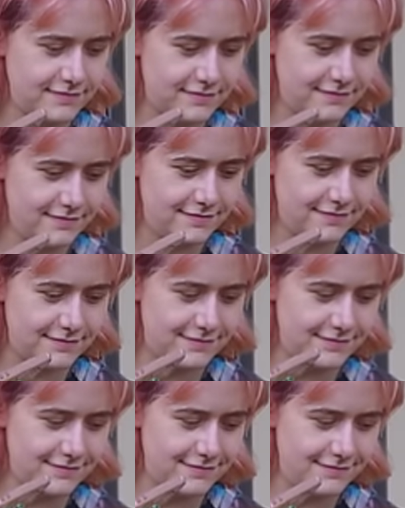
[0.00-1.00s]

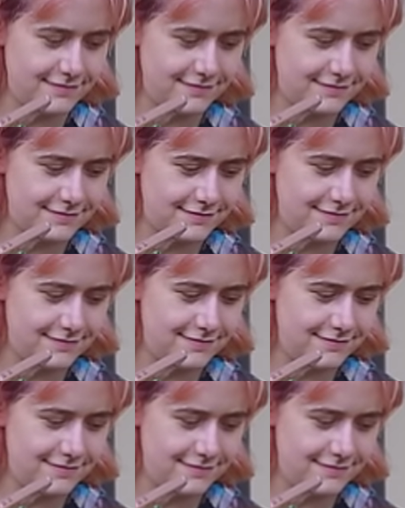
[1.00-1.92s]
Nobody speaks.